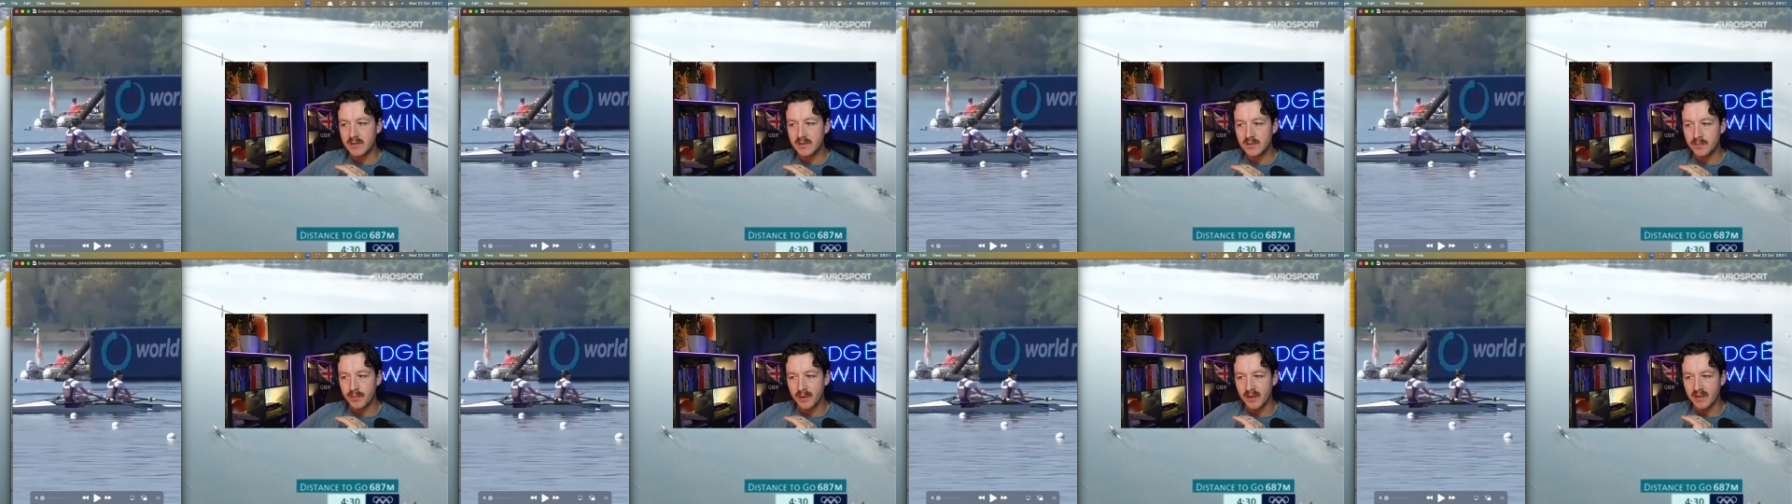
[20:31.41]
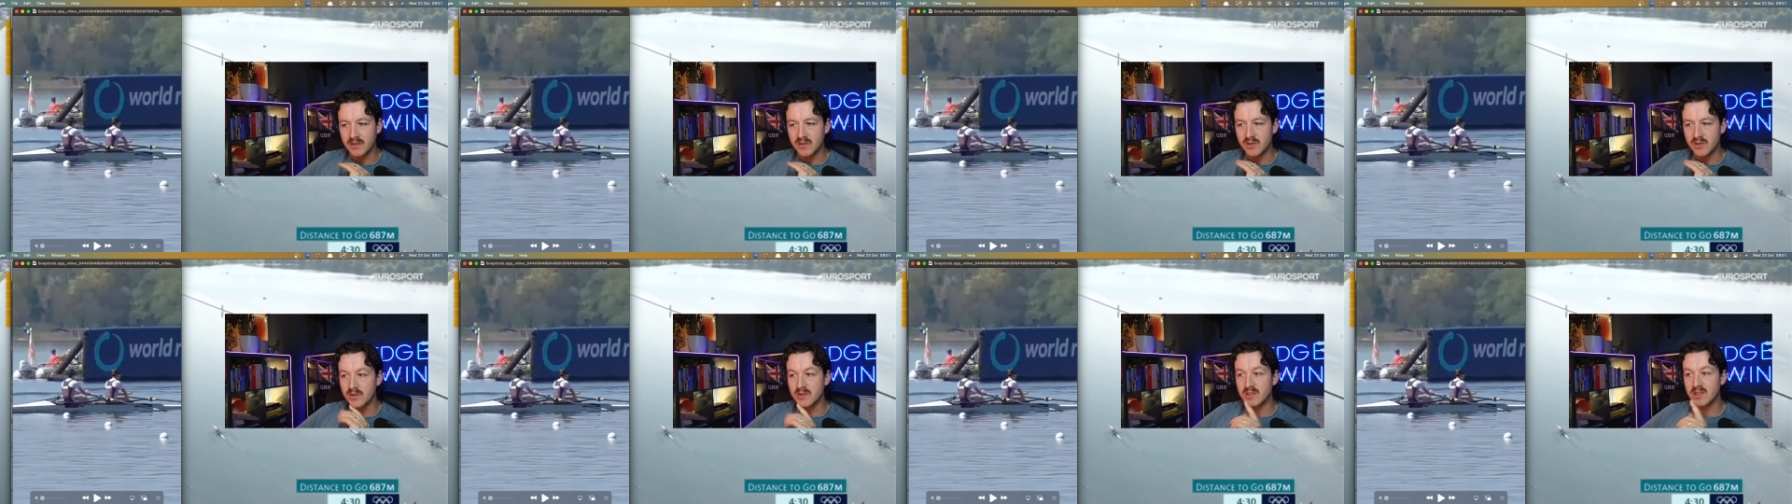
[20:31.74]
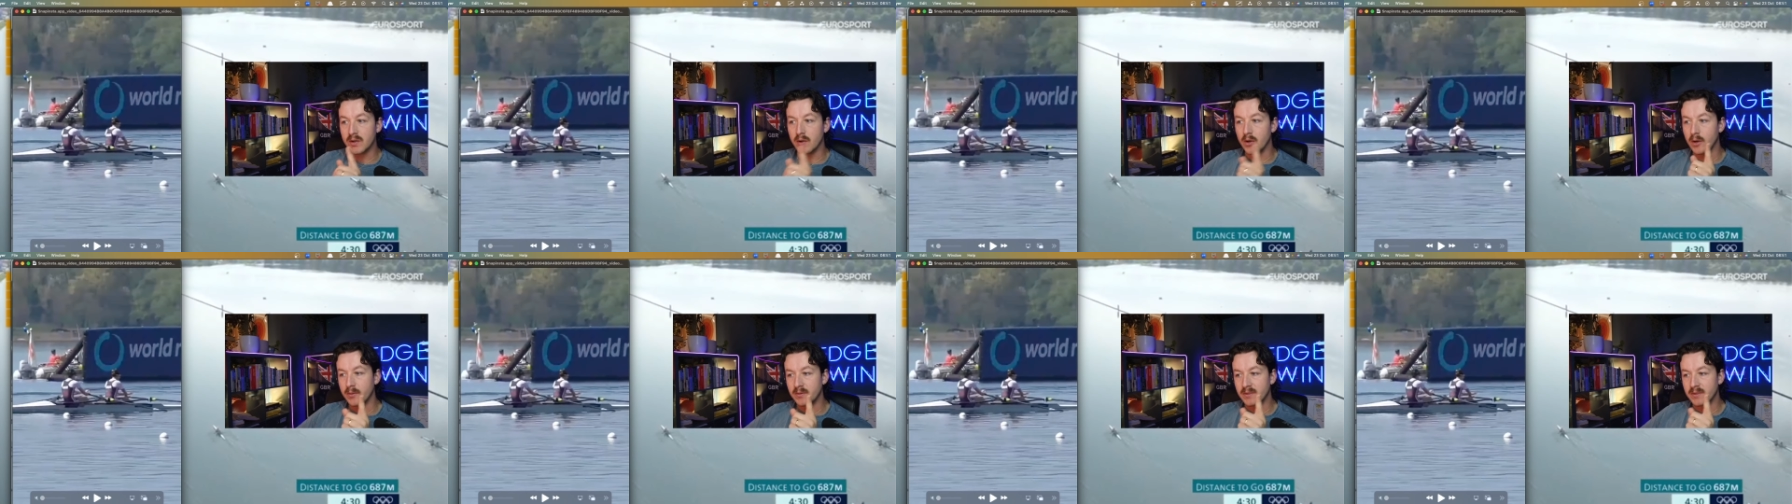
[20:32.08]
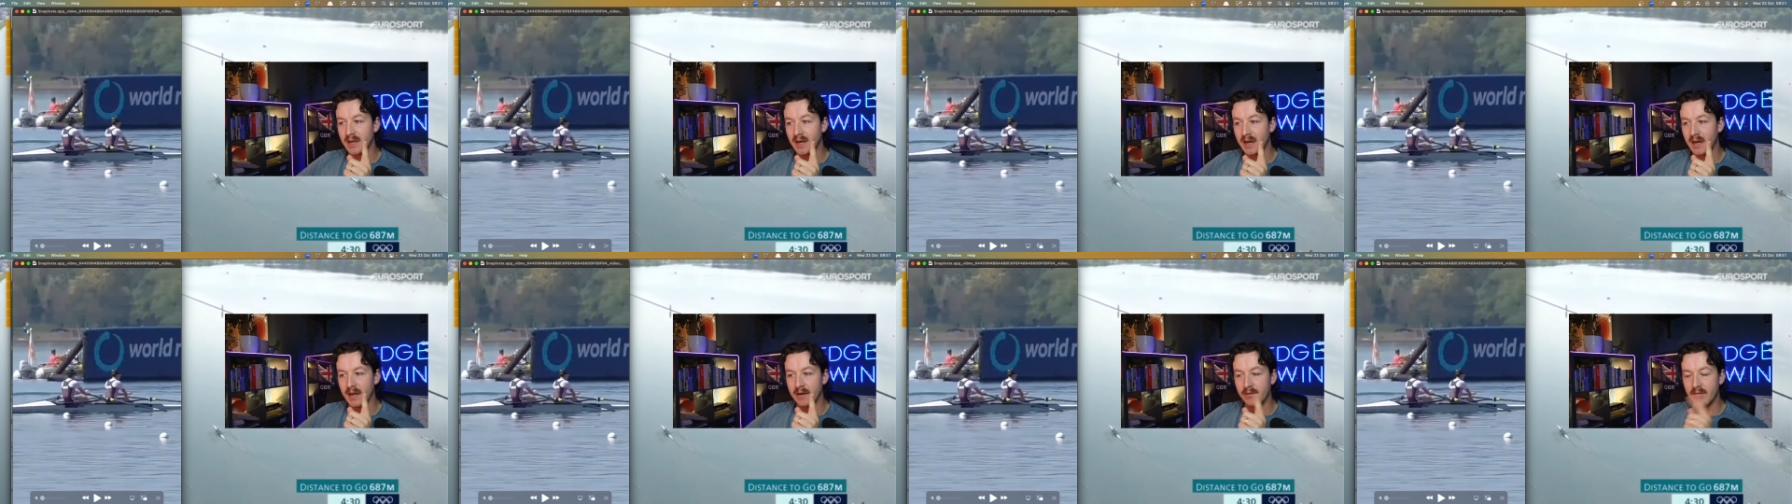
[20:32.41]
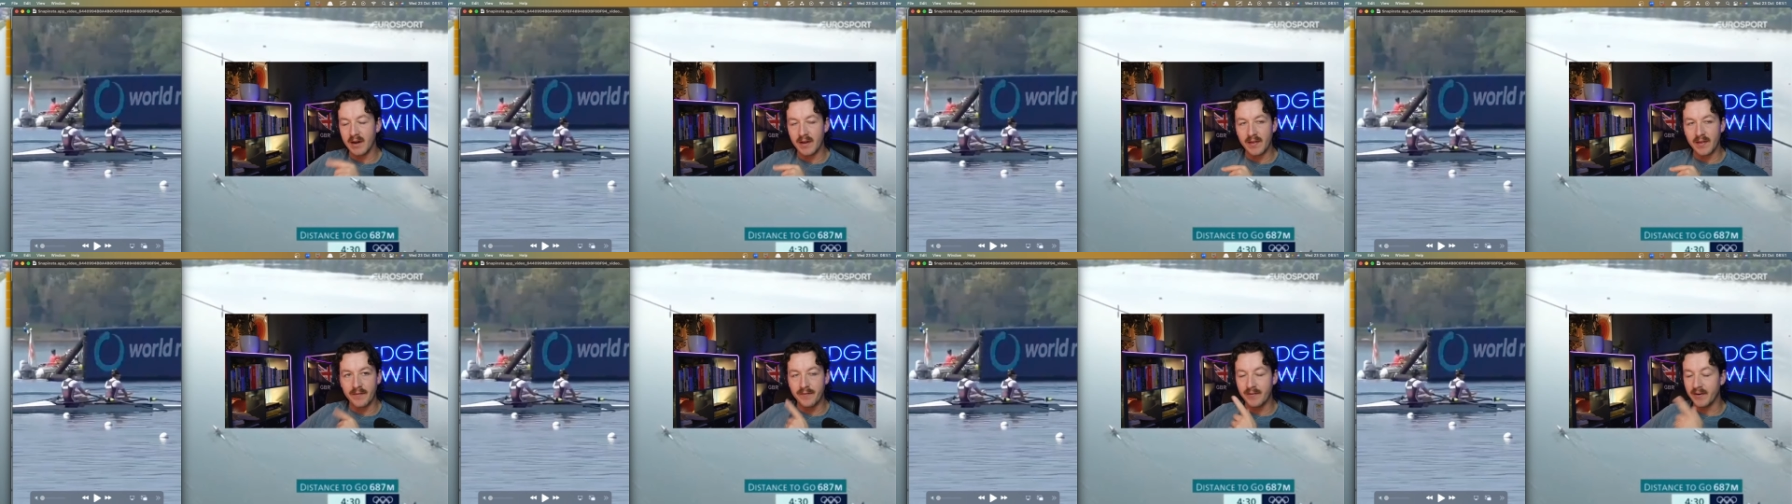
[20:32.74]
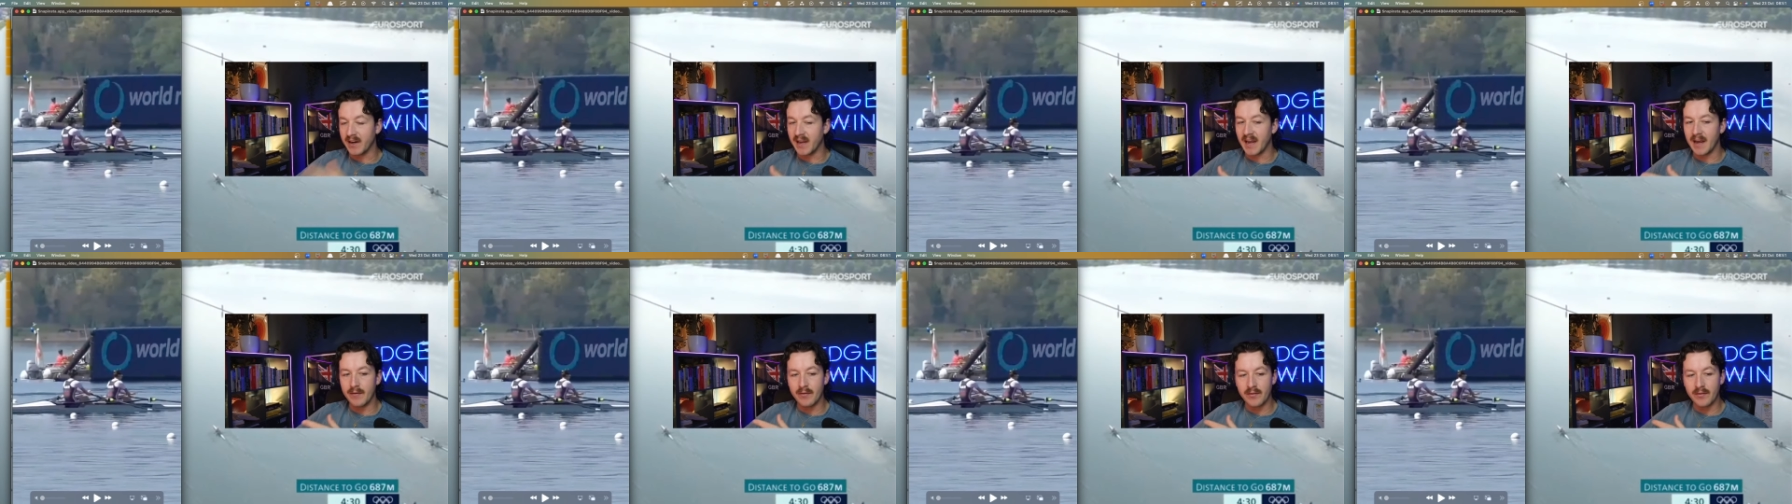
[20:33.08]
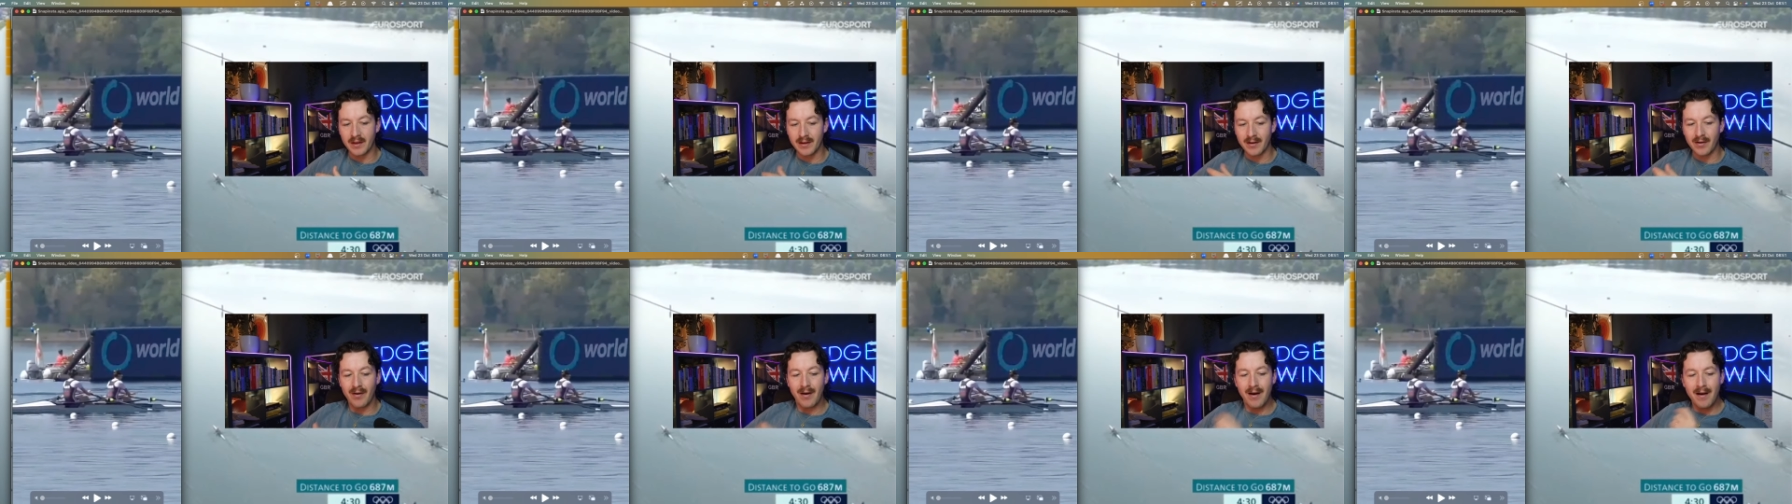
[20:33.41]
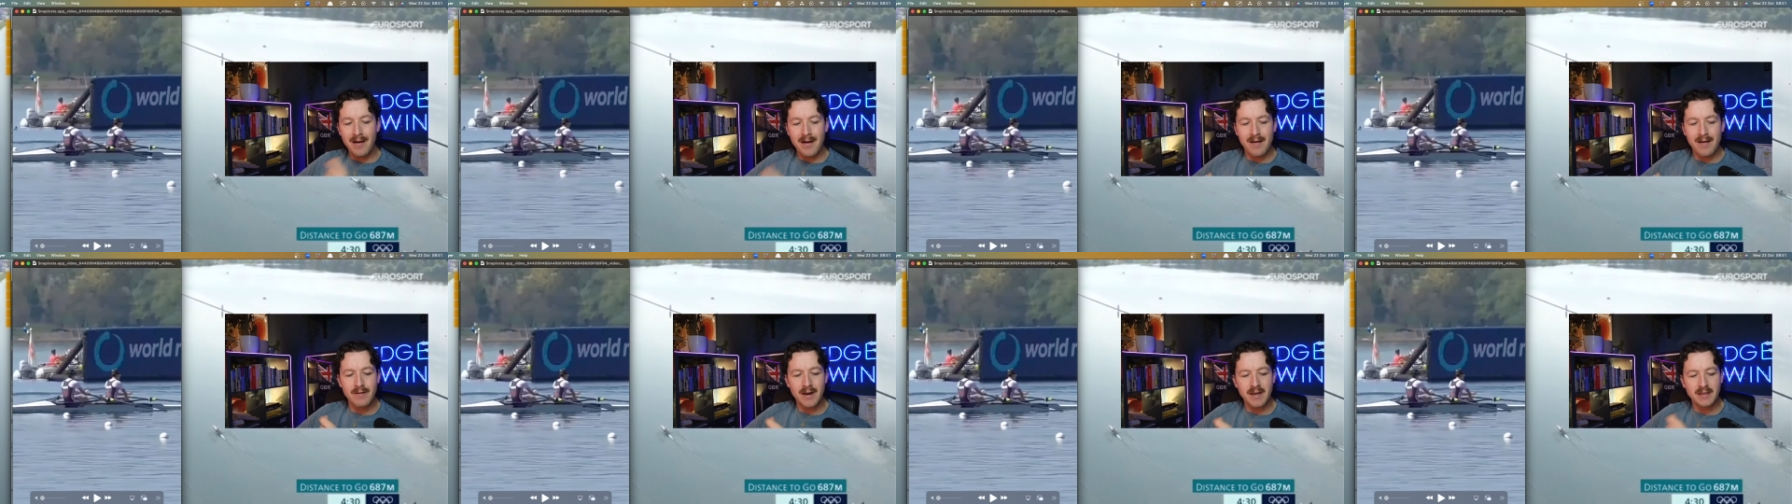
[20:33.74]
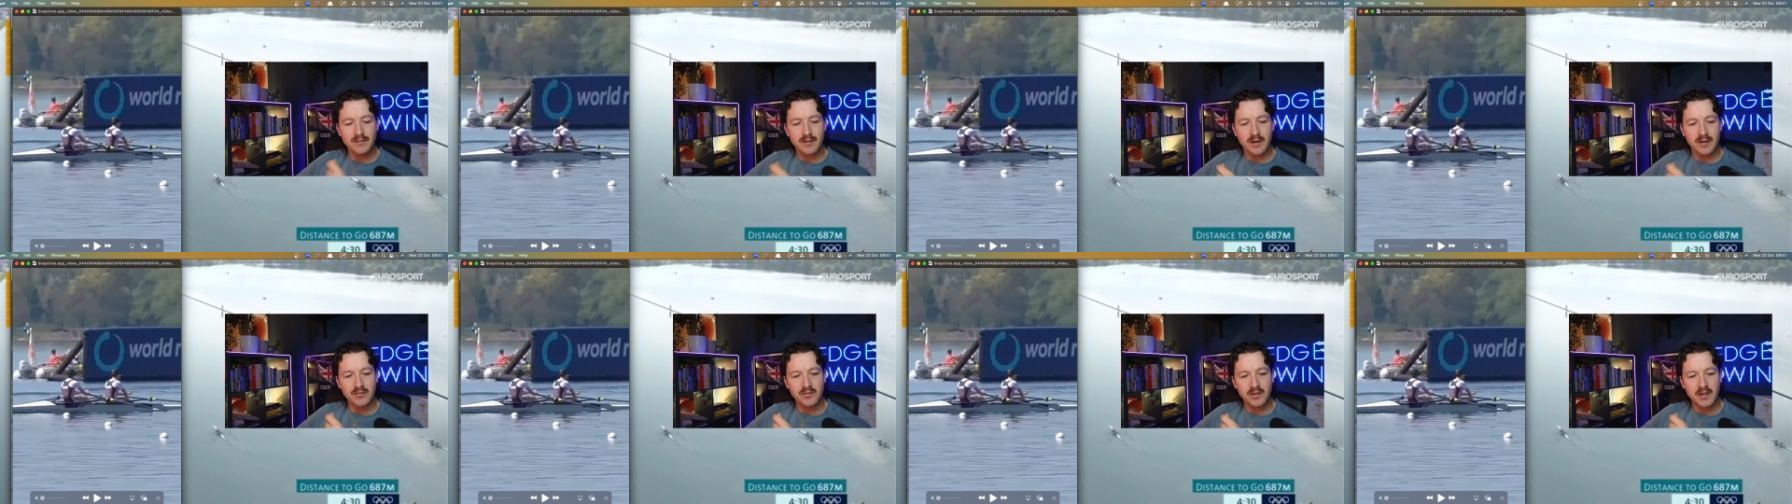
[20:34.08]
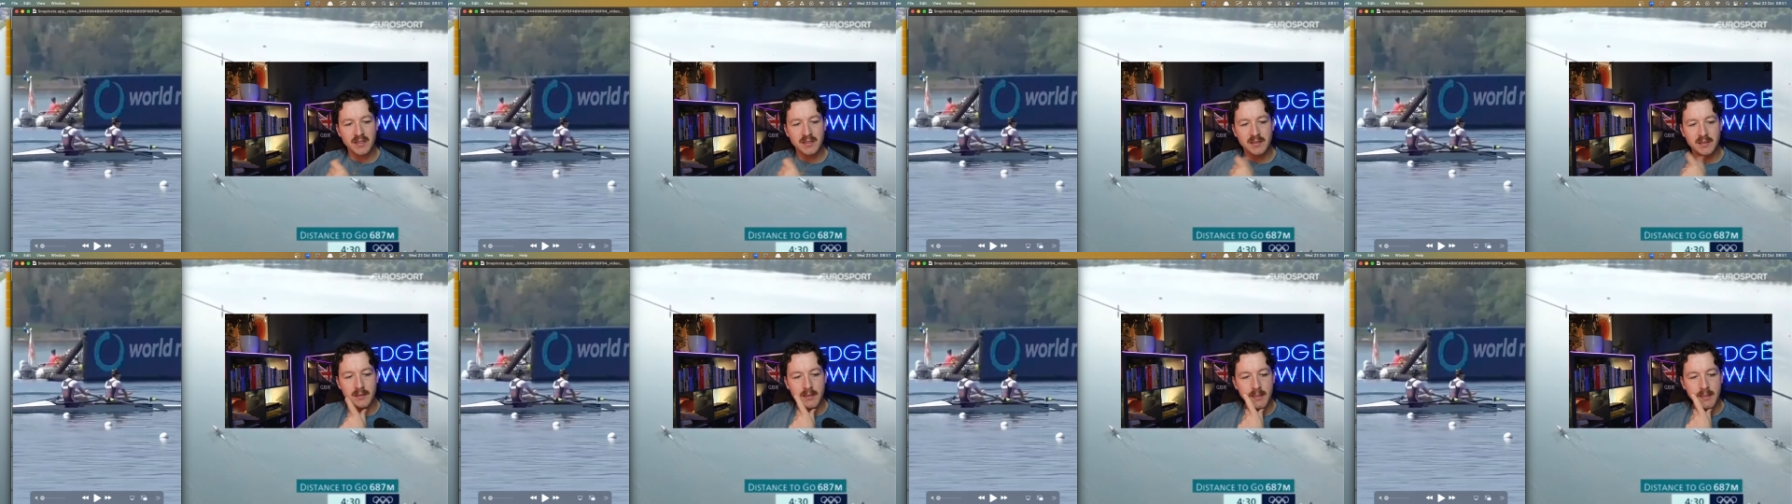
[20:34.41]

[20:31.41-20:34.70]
but as soon as they go up to high rate, they forget everything, go race.